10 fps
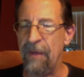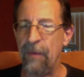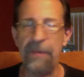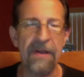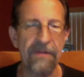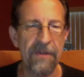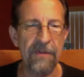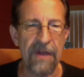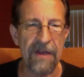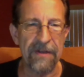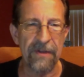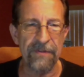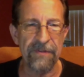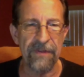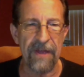Women have a new
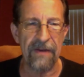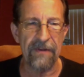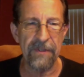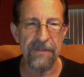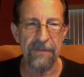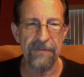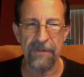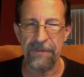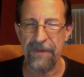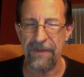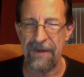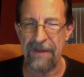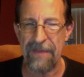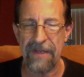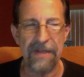diagnosis now, which I'm still trying to
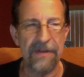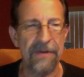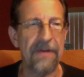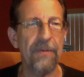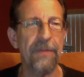wrap my head around.